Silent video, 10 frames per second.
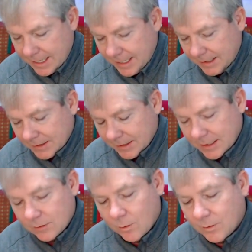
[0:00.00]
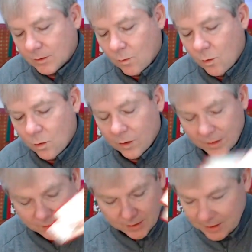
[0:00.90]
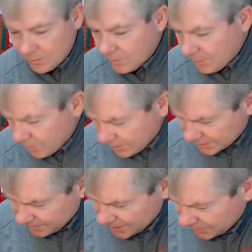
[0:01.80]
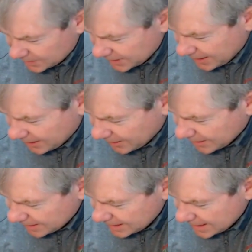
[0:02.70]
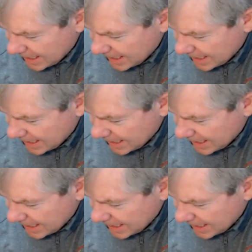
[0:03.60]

these, and this one was worn, so he wrote some notes there.